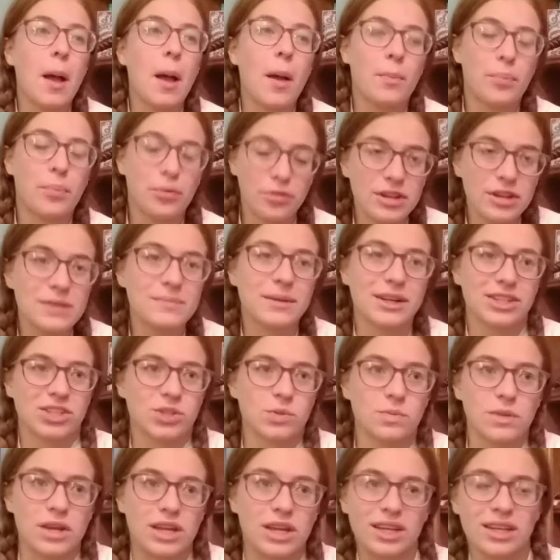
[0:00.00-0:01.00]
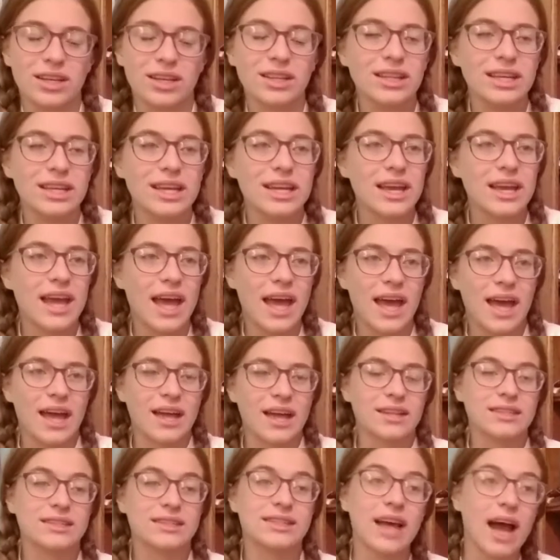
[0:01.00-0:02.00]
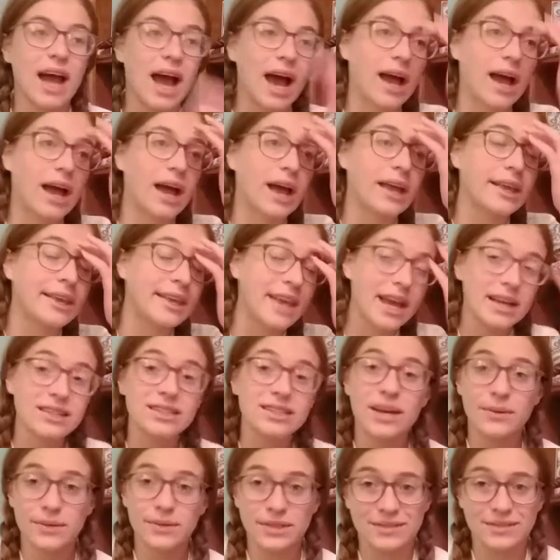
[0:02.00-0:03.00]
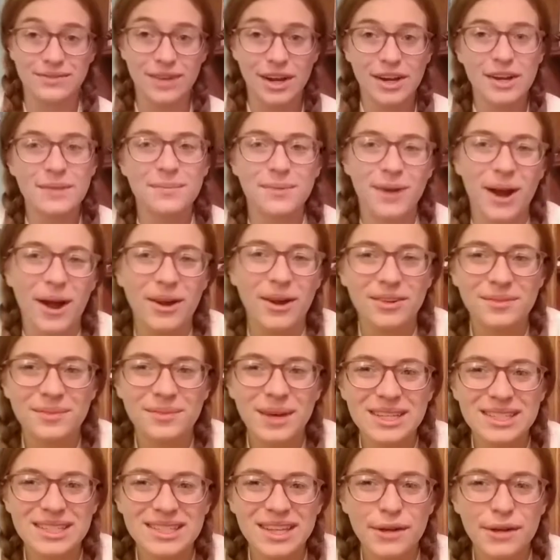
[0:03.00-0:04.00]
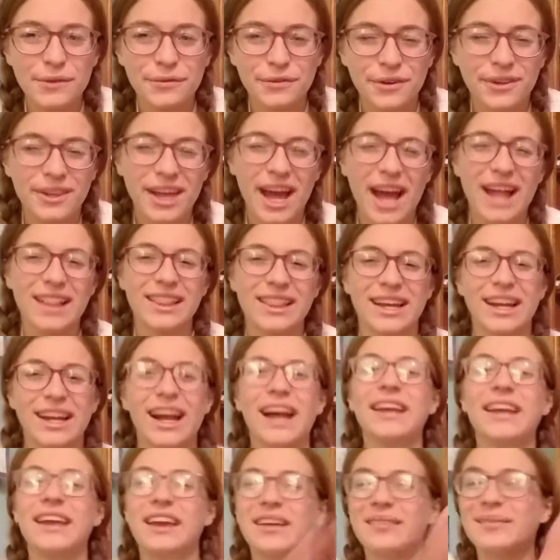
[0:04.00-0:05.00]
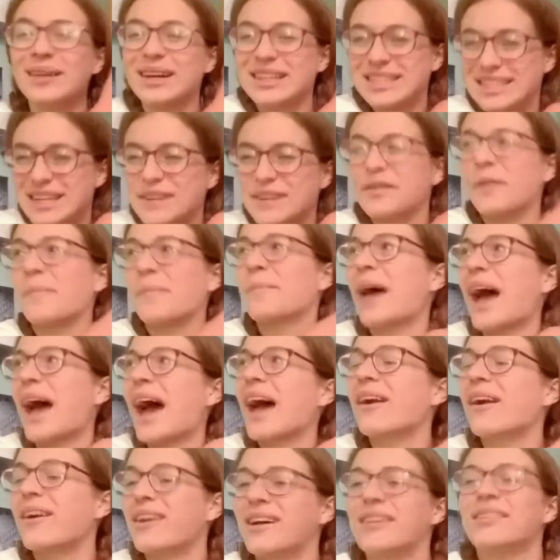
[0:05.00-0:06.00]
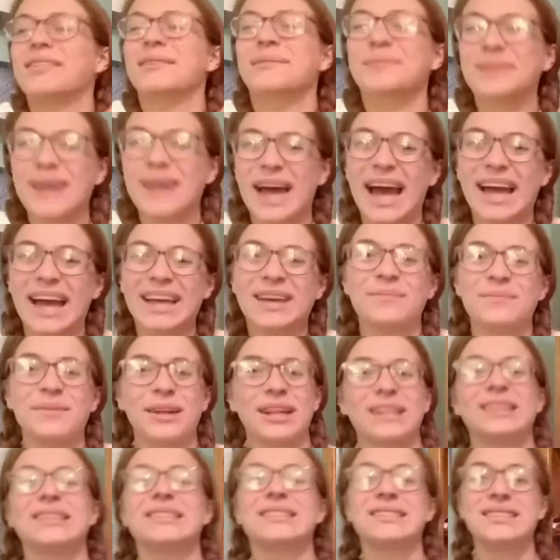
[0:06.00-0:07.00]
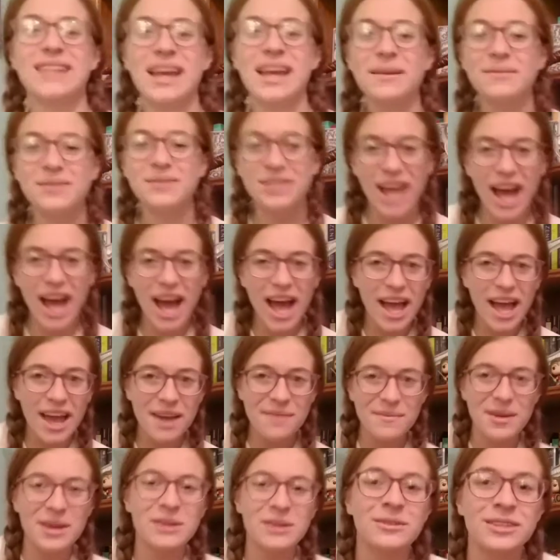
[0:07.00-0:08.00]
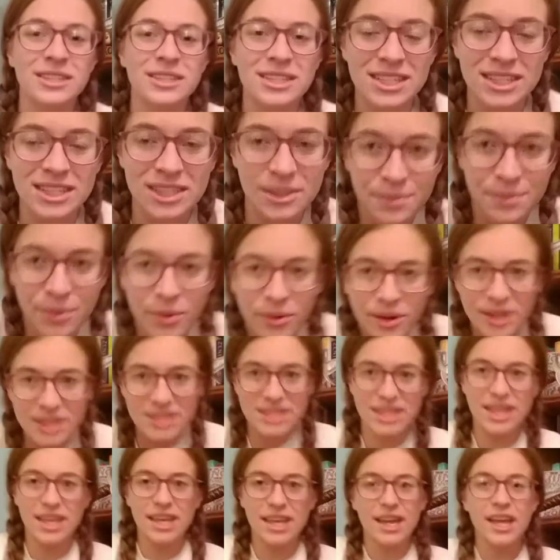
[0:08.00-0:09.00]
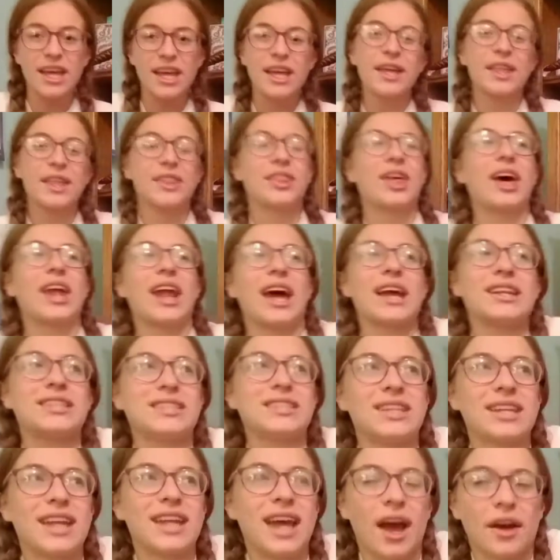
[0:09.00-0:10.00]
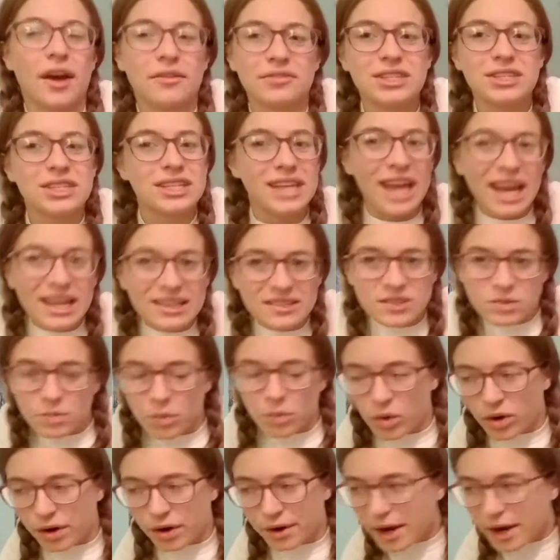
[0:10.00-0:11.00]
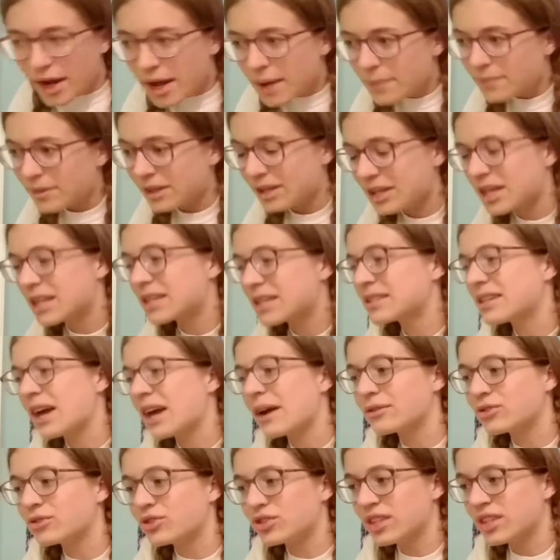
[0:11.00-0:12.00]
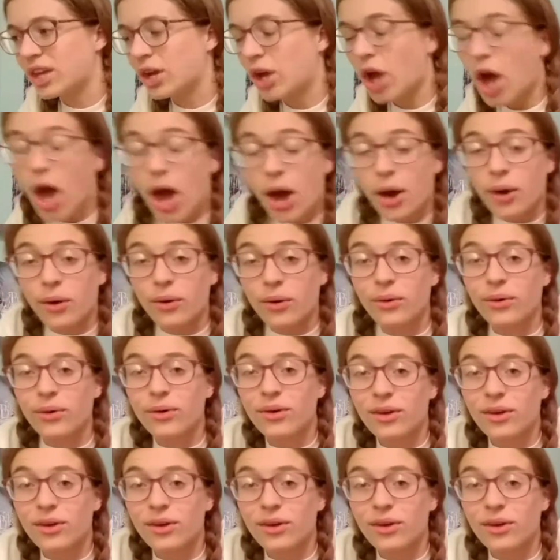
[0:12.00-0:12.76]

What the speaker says: pretty much immediately, and yes, I was very proud of myself for that. I gave myself a pat on the back, but at the same time, it was disappointing that I didn't have to guess more, because I was just oh,